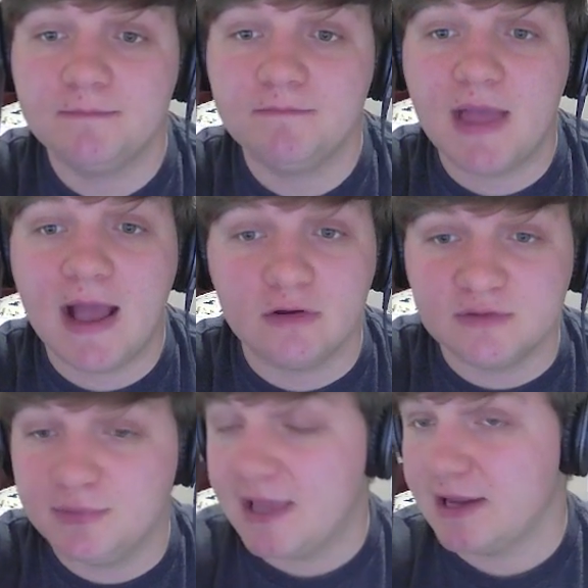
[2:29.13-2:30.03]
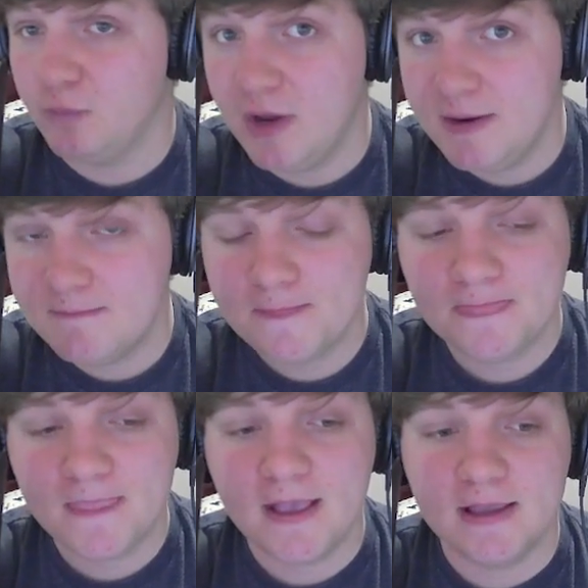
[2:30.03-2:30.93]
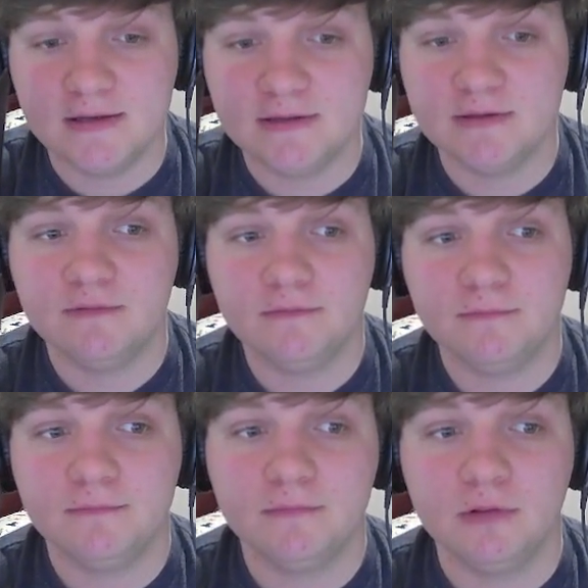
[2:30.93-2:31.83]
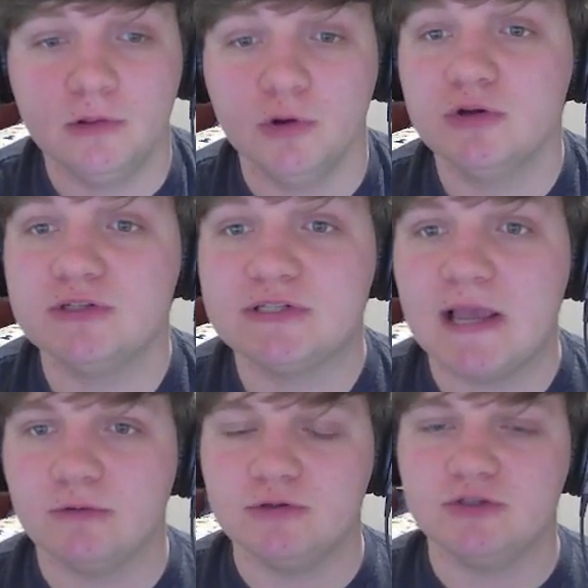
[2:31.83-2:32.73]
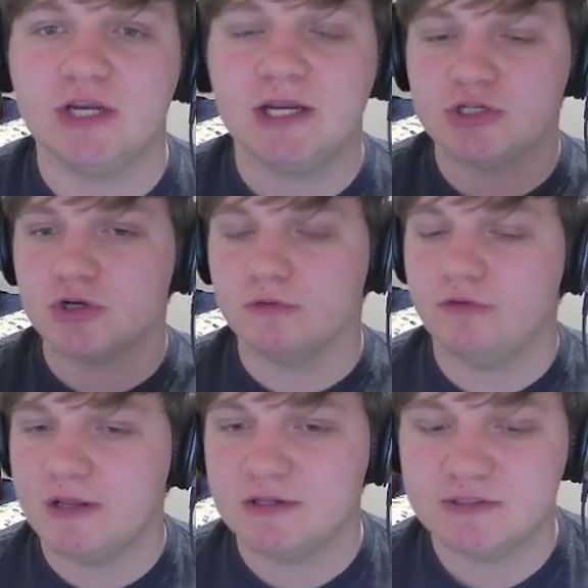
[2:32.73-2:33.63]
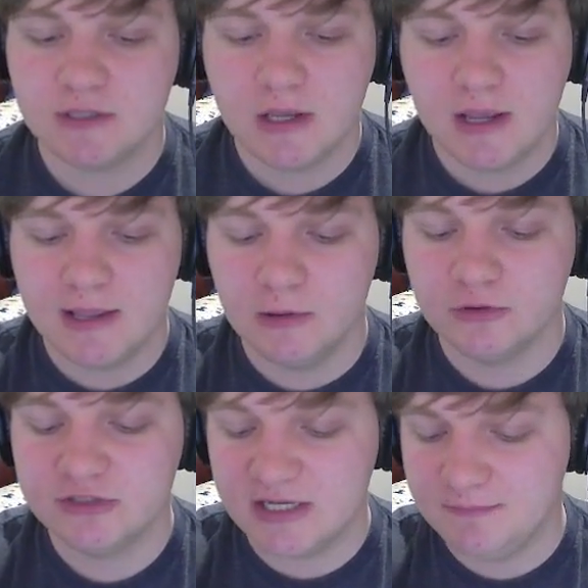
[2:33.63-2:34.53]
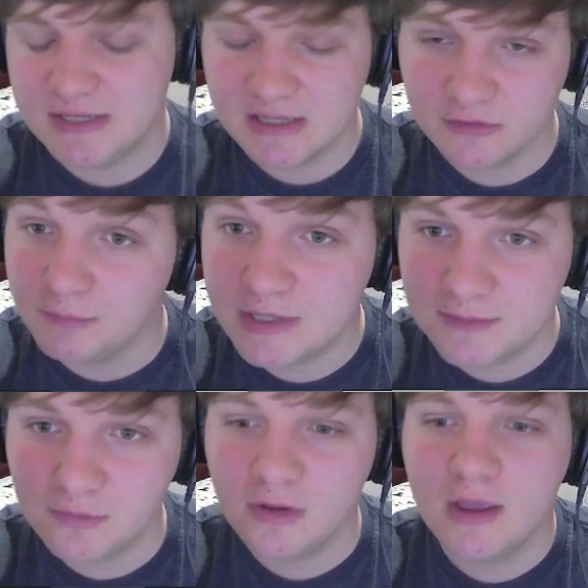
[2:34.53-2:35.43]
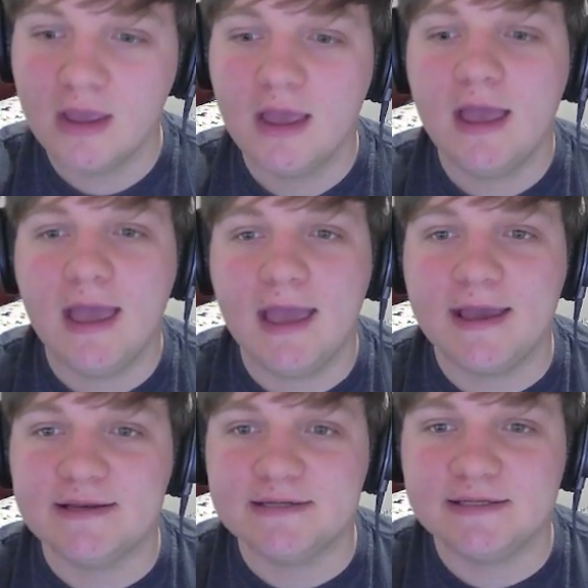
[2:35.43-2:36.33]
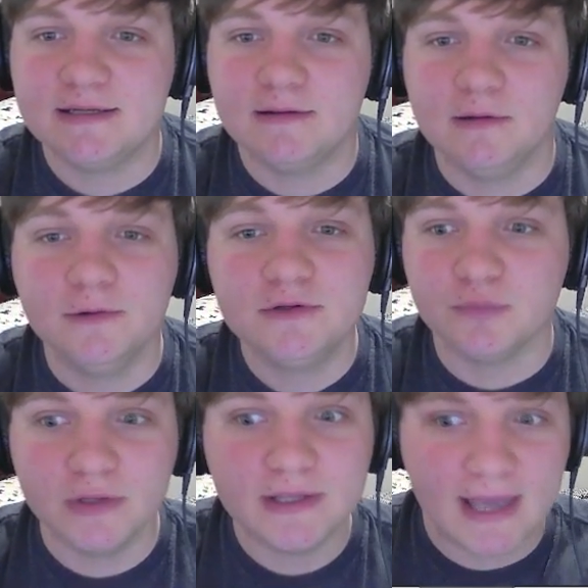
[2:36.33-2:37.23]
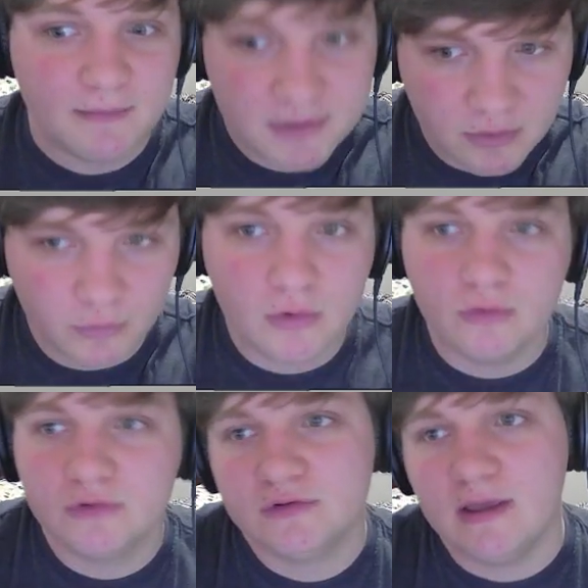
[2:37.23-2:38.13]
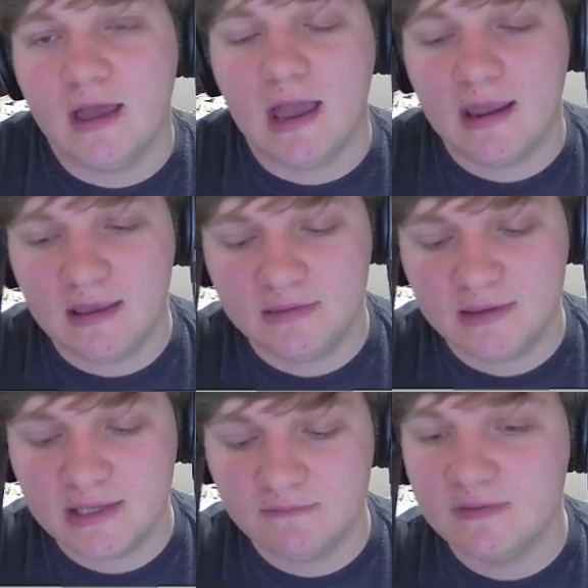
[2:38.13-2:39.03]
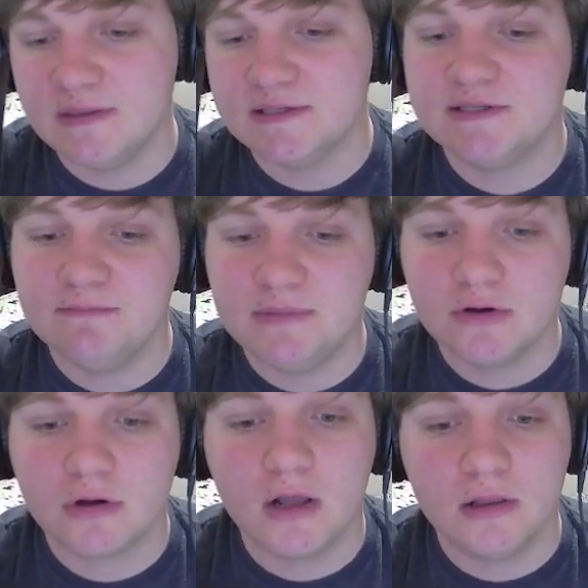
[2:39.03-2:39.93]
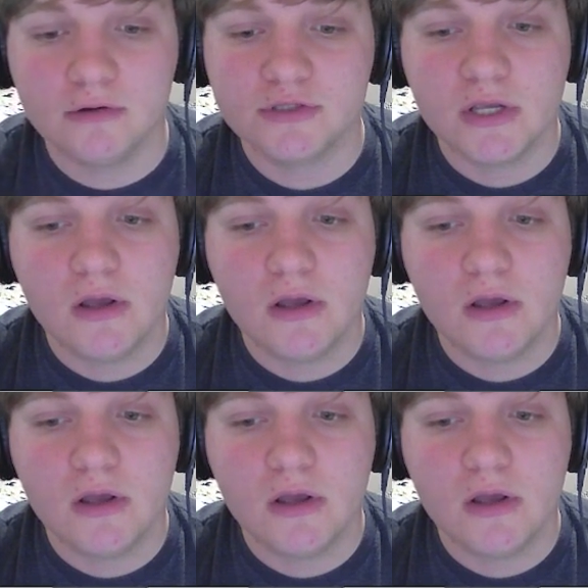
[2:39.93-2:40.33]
House of Black and White and learns how to change her face and learns how to be other people and learns really how to be a rogue. So I think even these Dimir colors,